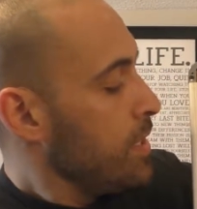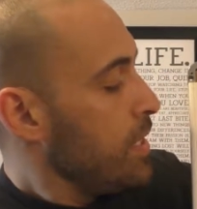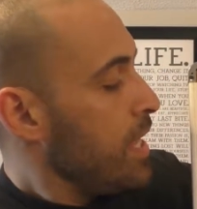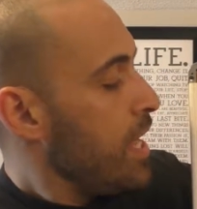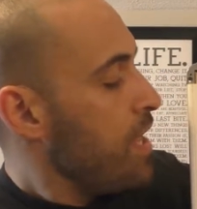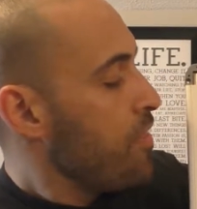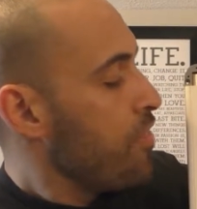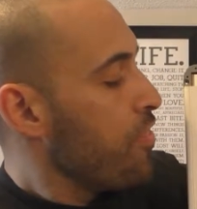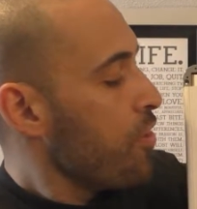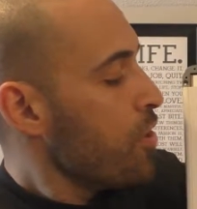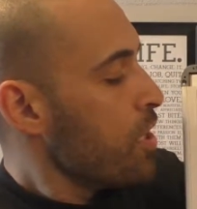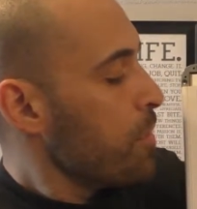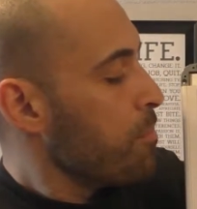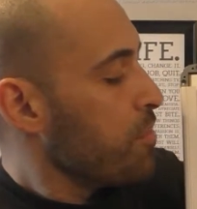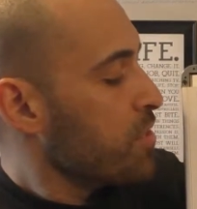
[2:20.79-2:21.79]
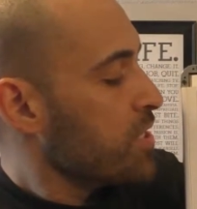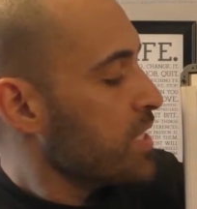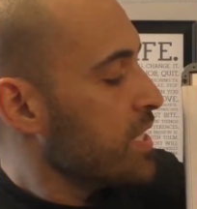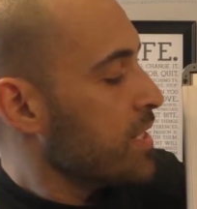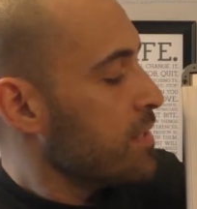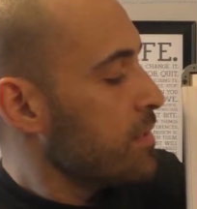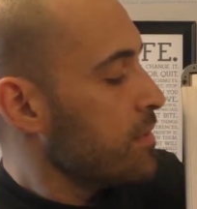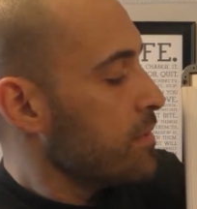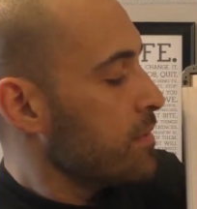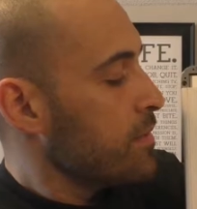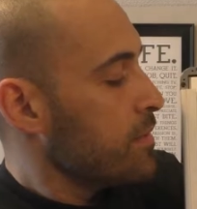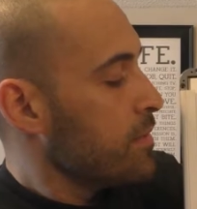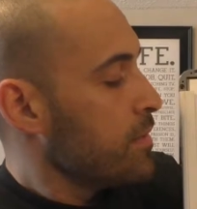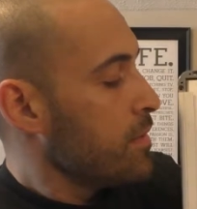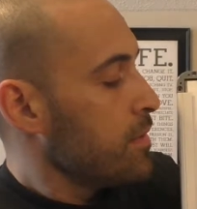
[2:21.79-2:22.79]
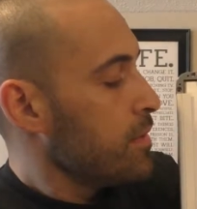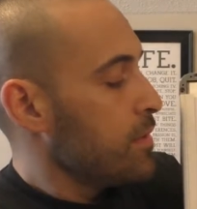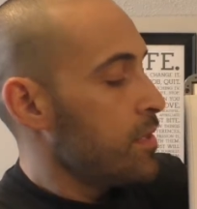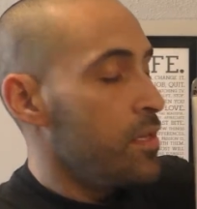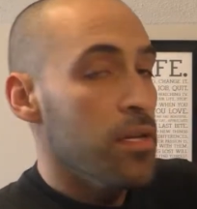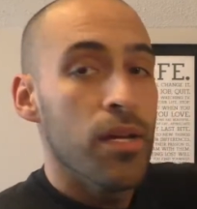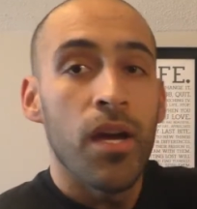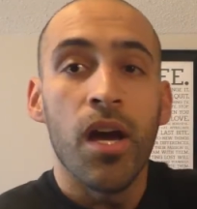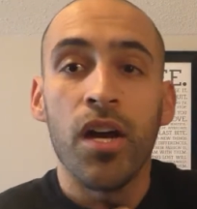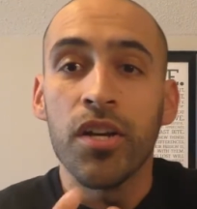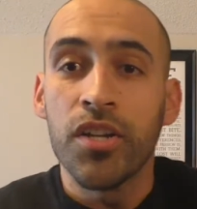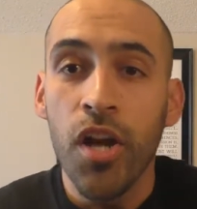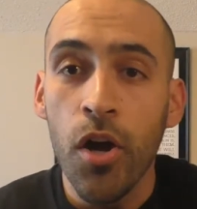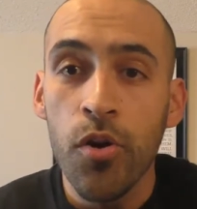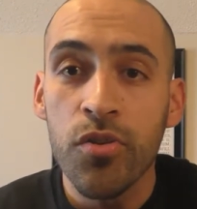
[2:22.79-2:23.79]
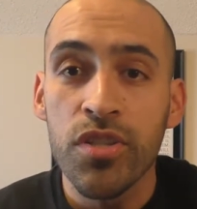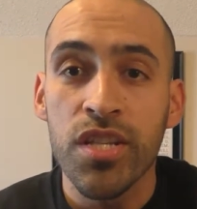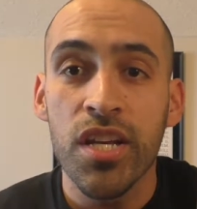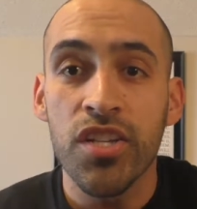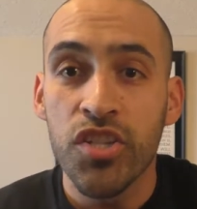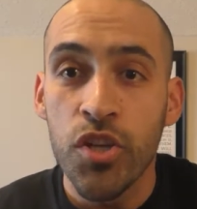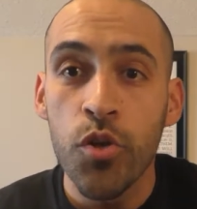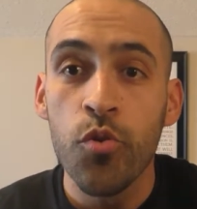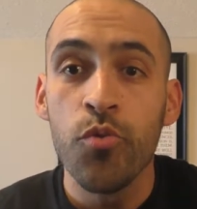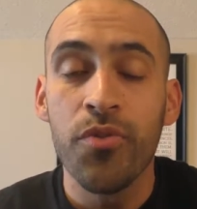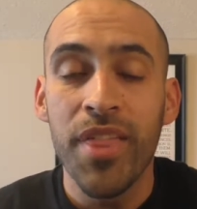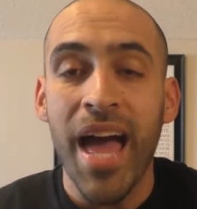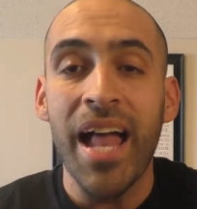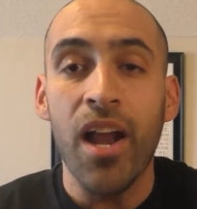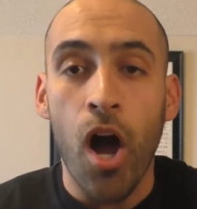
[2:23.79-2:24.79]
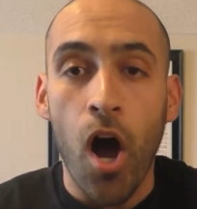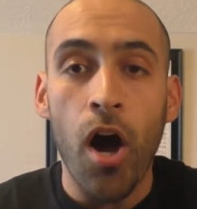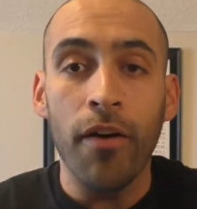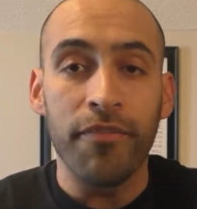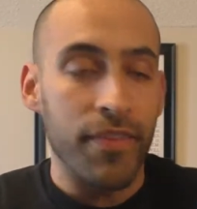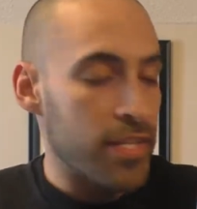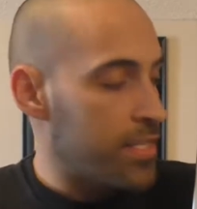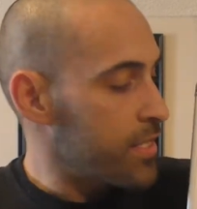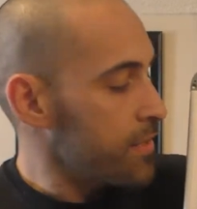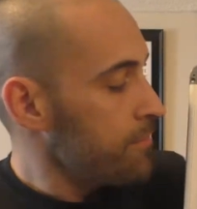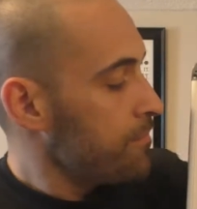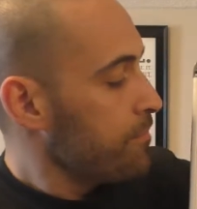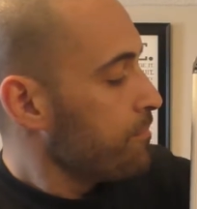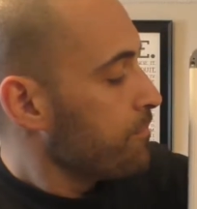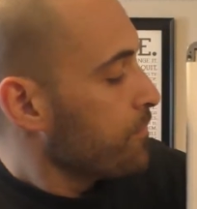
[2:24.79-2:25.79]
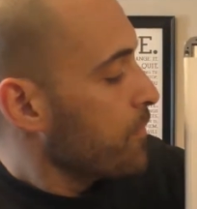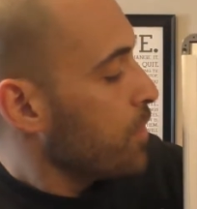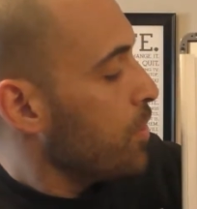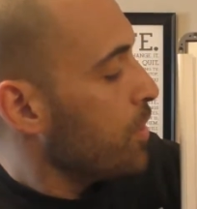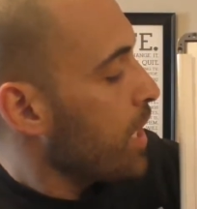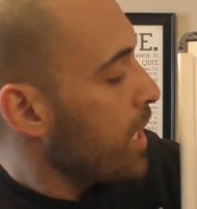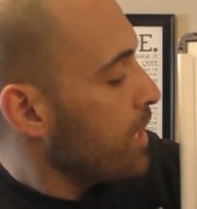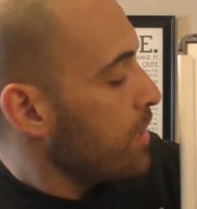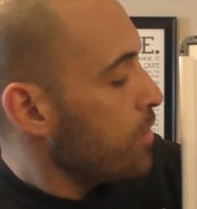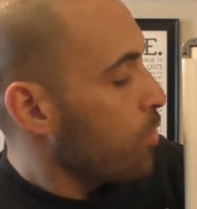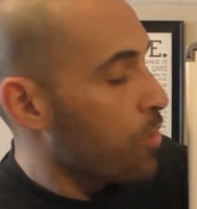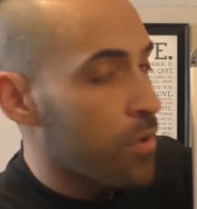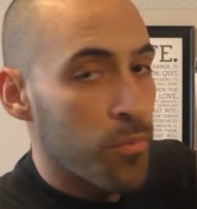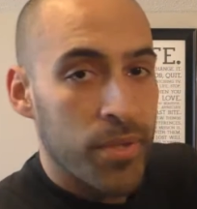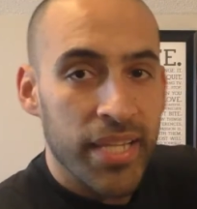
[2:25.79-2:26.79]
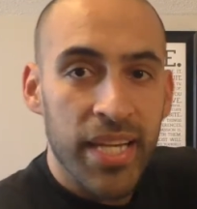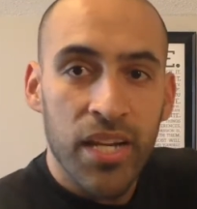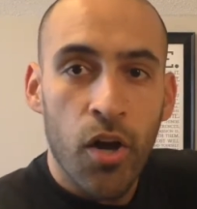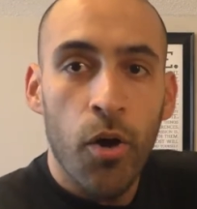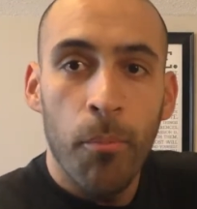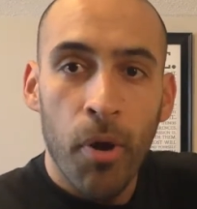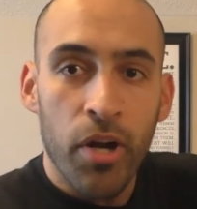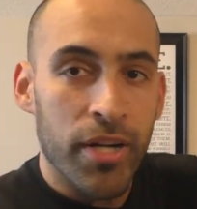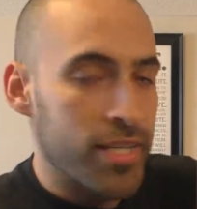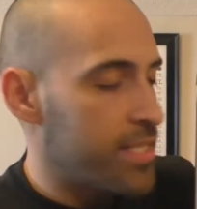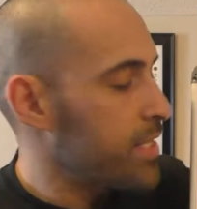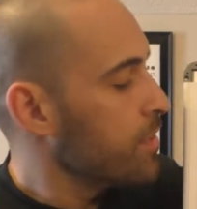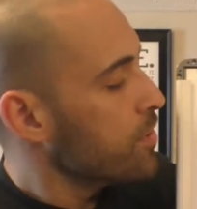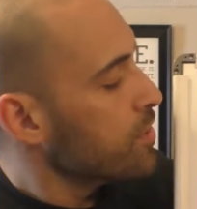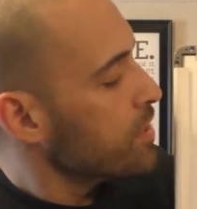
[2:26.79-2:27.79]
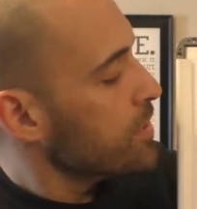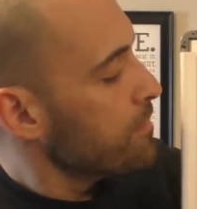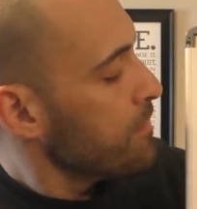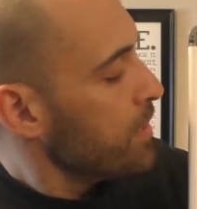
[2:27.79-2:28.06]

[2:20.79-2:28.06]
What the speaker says: and 30% goes to that office, okay? Or what they call market centers.